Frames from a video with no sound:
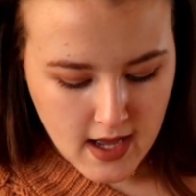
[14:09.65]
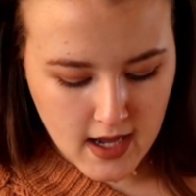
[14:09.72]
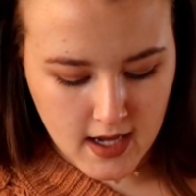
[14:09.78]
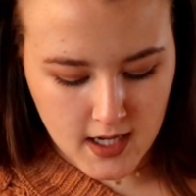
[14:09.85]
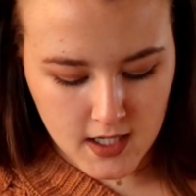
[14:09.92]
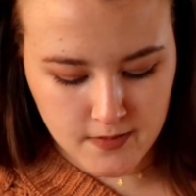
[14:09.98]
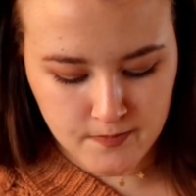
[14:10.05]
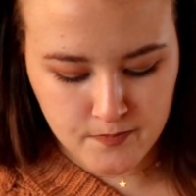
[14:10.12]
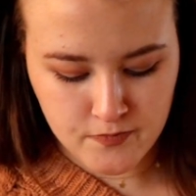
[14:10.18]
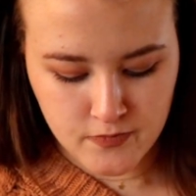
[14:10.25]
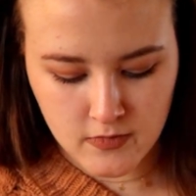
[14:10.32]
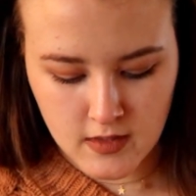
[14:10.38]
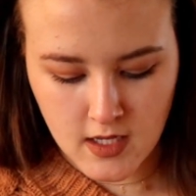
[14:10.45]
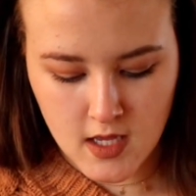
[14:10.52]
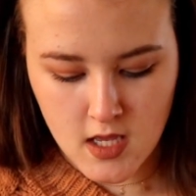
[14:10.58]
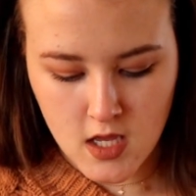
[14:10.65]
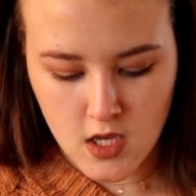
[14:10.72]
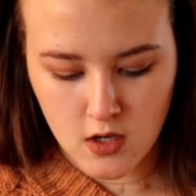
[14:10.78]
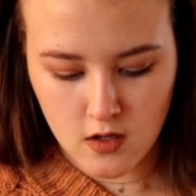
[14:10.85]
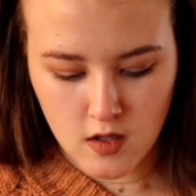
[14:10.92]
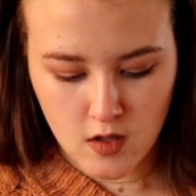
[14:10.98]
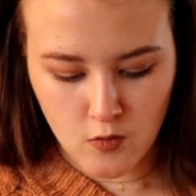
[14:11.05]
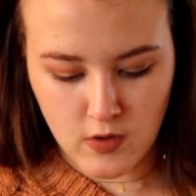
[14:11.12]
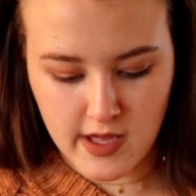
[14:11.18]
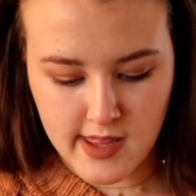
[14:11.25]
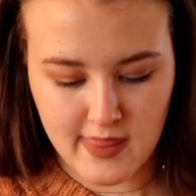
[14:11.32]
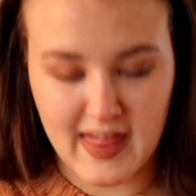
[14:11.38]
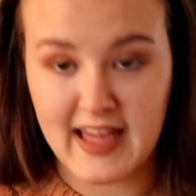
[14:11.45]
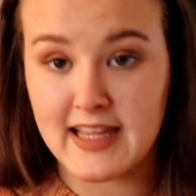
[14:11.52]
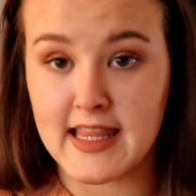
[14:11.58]
Um,
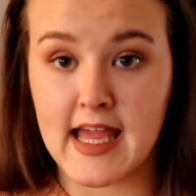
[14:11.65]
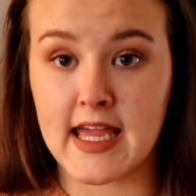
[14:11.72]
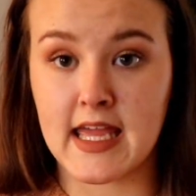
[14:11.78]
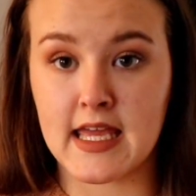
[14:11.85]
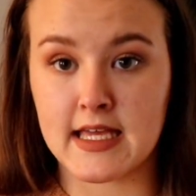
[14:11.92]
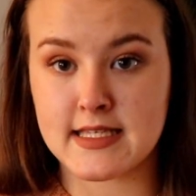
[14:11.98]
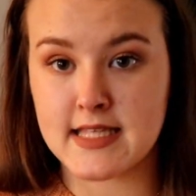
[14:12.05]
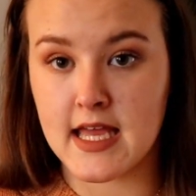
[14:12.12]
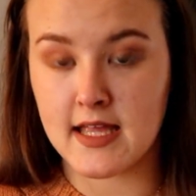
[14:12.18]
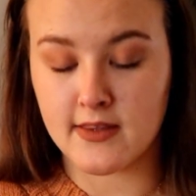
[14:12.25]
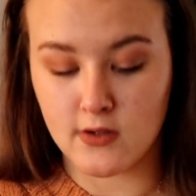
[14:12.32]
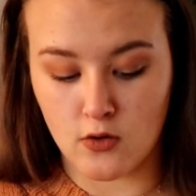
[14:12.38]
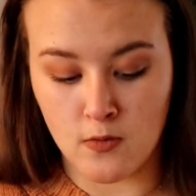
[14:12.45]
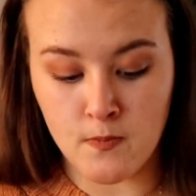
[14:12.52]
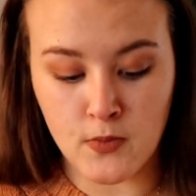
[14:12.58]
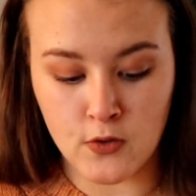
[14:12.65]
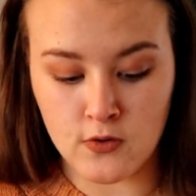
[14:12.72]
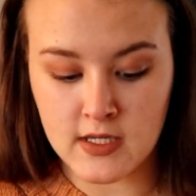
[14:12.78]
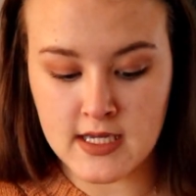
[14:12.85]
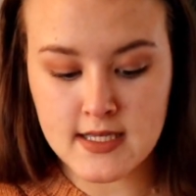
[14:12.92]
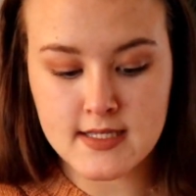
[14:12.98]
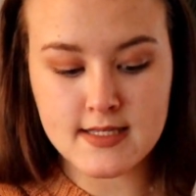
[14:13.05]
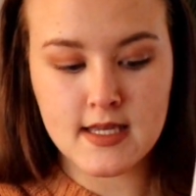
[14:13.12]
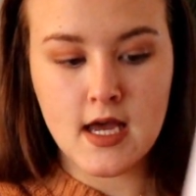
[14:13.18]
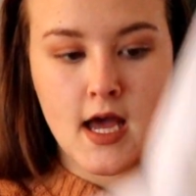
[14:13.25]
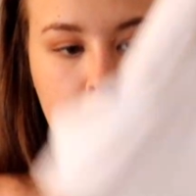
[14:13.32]
with like leggings and little booties